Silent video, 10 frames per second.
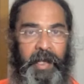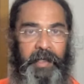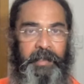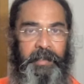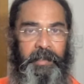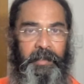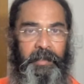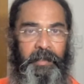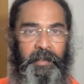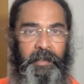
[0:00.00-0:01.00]
reality.
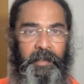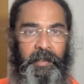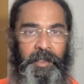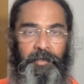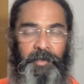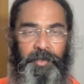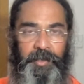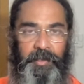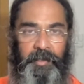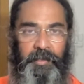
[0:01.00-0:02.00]
You are
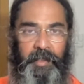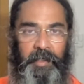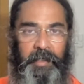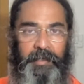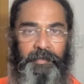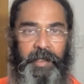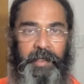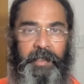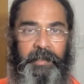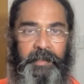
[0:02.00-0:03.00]
just constantly
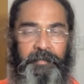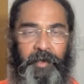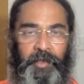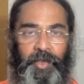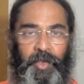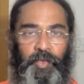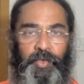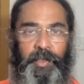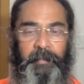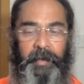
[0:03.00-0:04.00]
creating this false
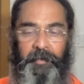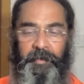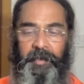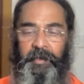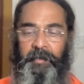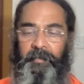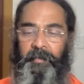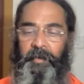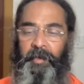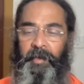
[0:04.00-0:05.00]
illusion about it.
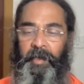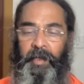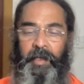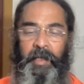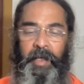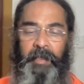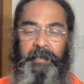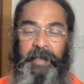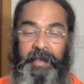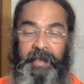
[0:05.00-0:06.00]

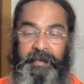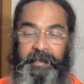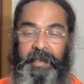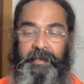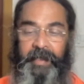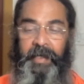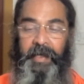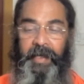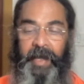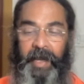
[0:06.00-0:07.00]
Then he says
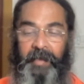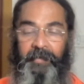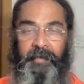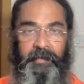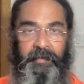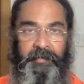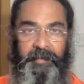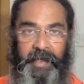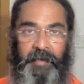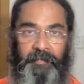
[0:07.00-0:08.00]
again, another
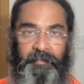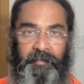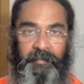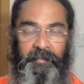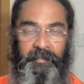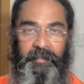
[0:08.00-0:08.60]
same,